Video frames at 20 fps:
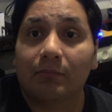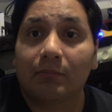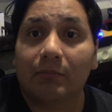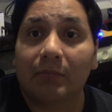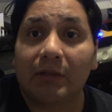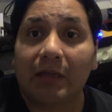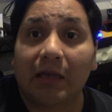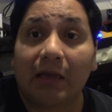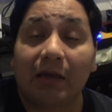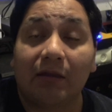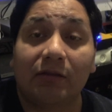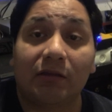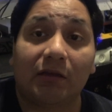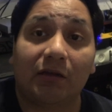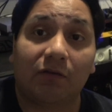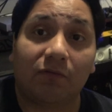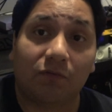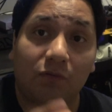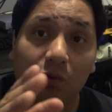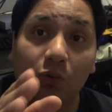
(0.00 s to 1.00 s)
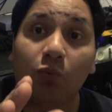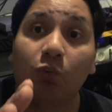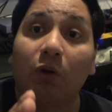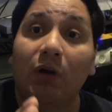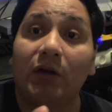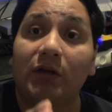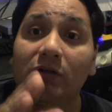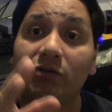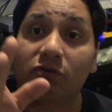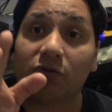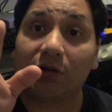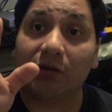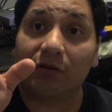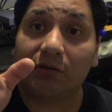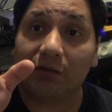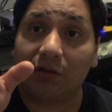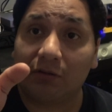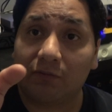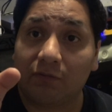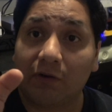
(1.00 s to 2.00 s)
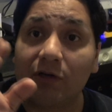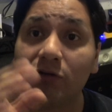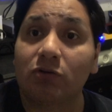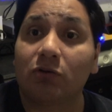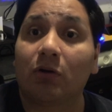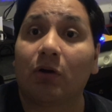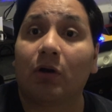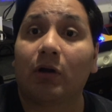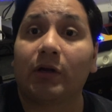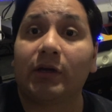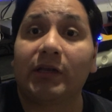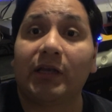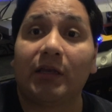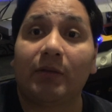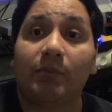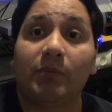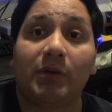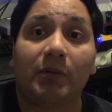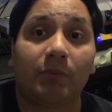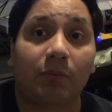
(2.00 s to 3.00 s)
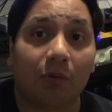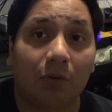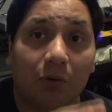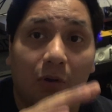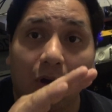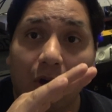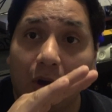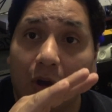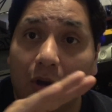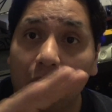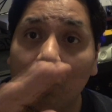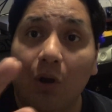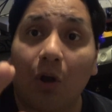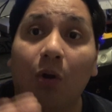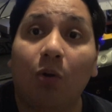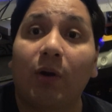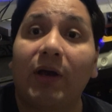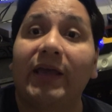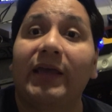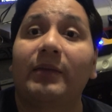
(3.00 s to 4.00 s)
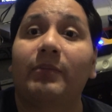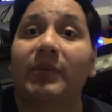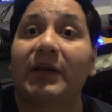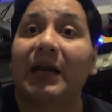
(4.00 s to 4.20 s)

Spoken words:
And like I said, if you want to trust these retro arcade people, go ahead.